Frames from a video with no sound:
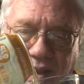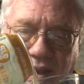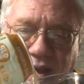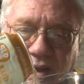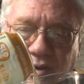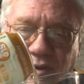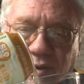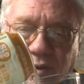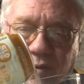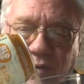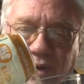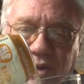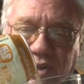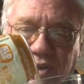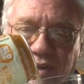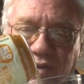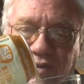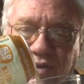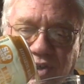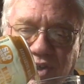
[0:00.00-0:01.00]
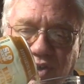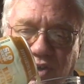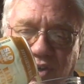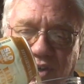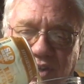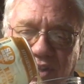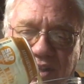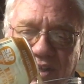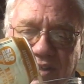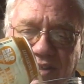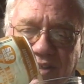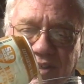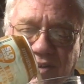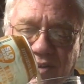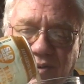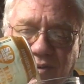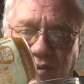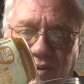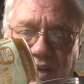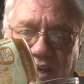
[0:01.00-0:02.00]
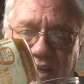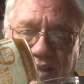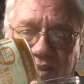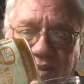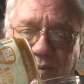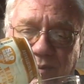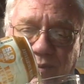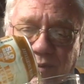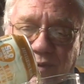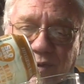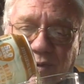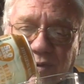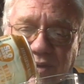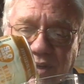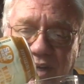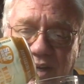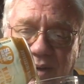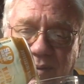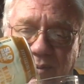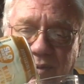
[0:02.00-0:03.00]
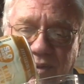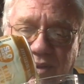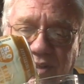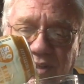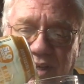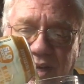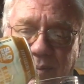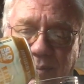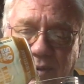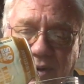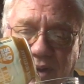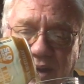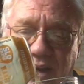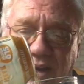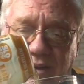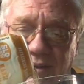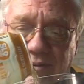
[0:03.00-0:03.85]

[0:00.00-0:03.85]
I don't know if I should have shooken this a little to get some fruit to come to the top or not.